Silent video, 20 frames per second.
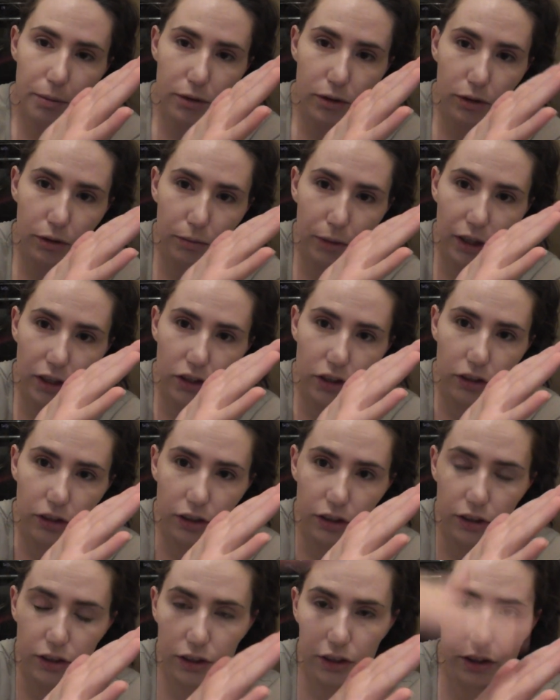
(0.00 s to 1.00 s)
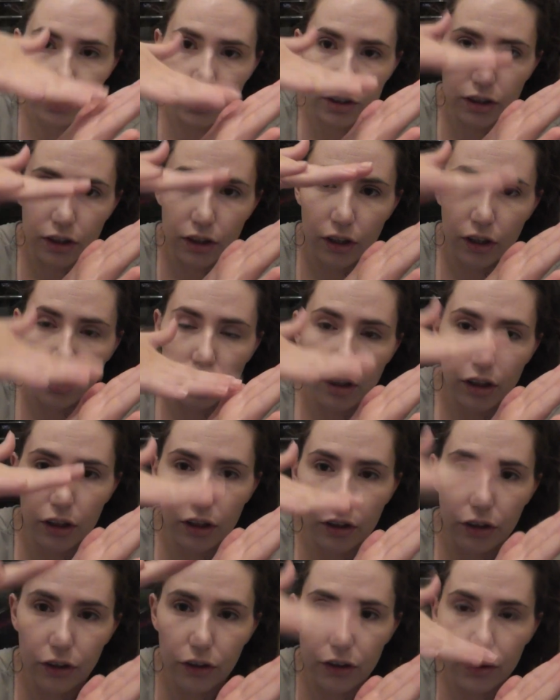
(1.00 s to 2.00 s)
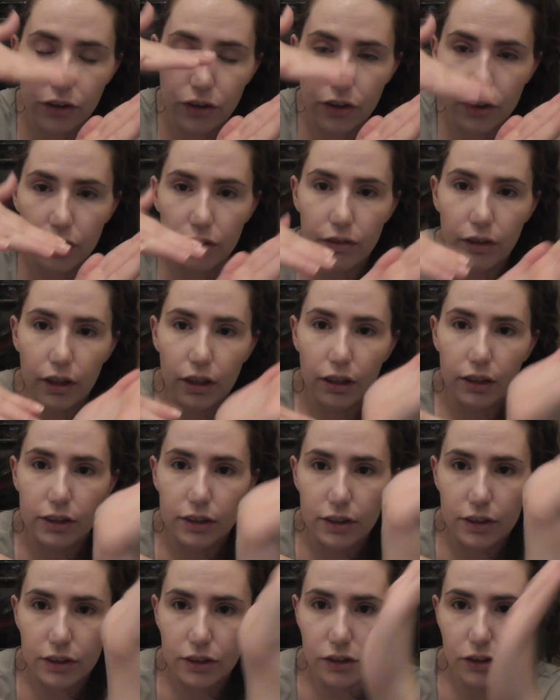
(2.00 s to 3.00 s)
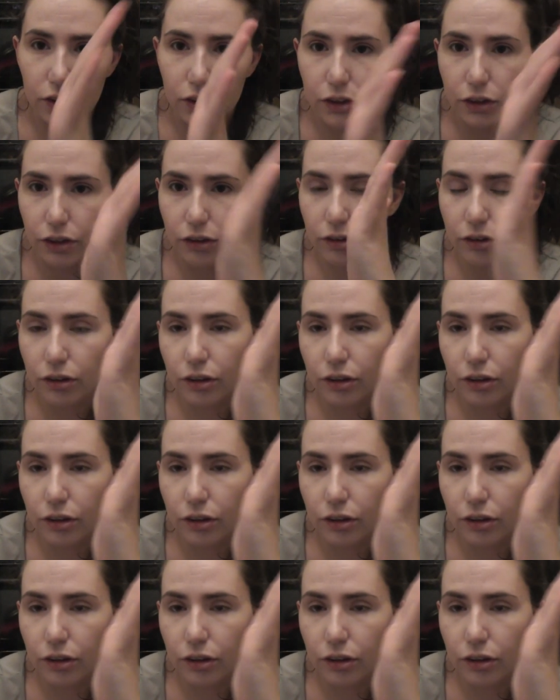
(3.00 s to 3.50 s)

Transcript: So imagine this is your cervix, this is your